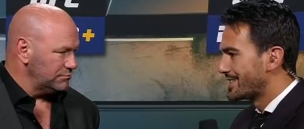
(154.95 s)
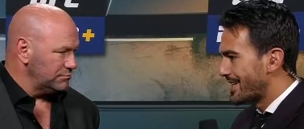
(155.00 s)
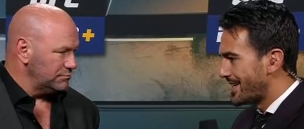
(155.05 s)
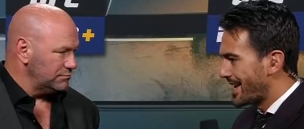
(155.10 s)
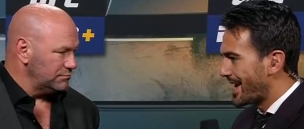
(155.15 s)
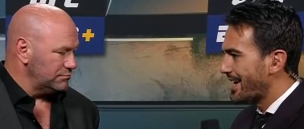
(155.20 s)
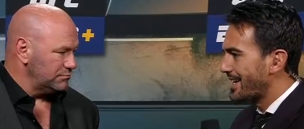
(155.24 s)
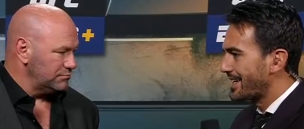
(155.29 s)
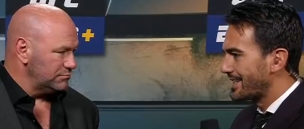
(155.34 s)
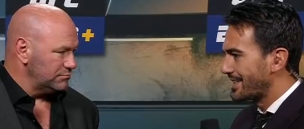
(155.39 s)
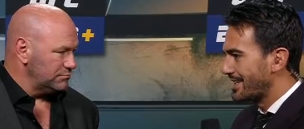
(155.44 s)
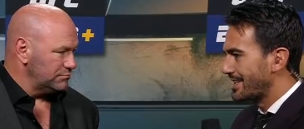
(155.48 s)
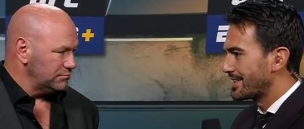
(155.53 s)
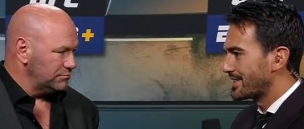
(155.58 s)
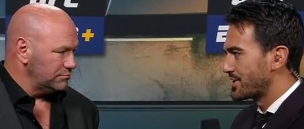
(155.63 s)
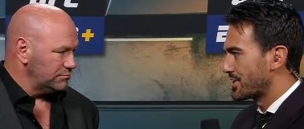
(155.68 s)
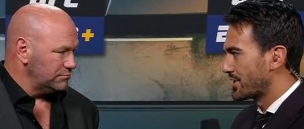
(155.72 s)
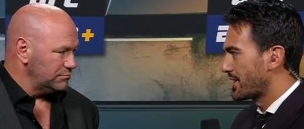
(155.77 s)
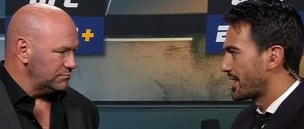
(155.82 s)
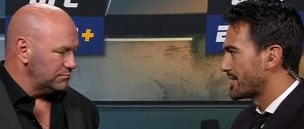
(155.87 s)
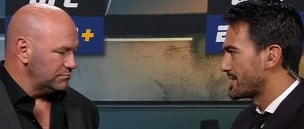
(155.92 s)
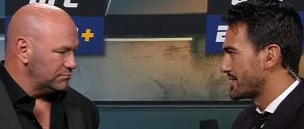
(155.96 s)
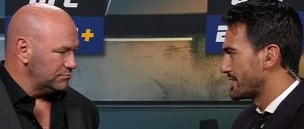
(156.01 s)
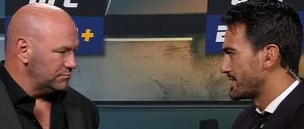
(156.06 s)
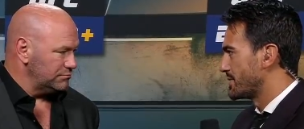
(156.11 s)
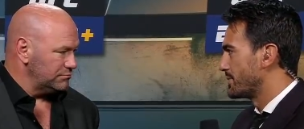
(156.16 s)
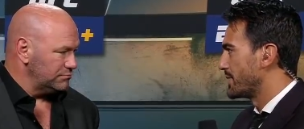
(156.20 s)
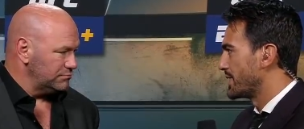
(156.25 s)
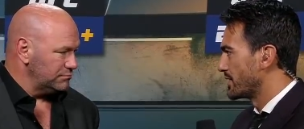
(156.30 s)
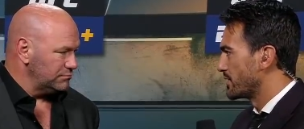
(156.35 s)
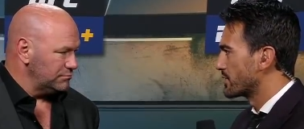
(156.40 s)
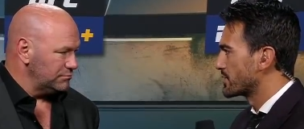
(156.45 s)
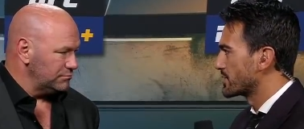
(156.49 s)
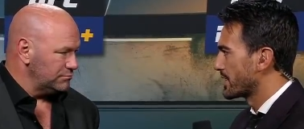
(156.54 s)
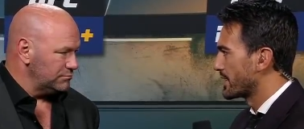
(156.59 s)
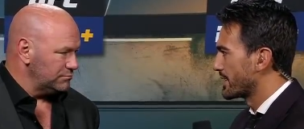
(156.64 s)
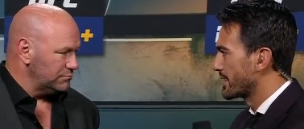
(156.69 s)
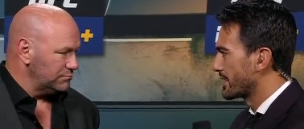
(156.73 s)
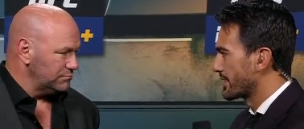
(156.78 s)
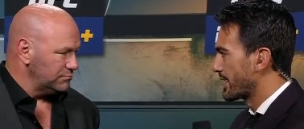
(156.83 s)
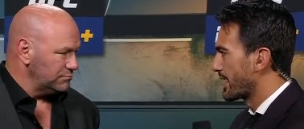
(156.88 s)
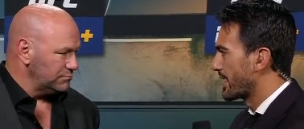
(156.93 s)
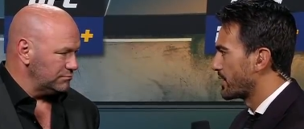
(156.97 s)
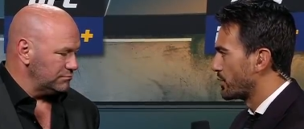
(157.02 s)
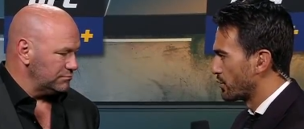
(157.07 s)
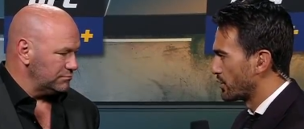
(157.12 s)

Speaker 1: Tonight, Giga Chikadze to me looked like a guy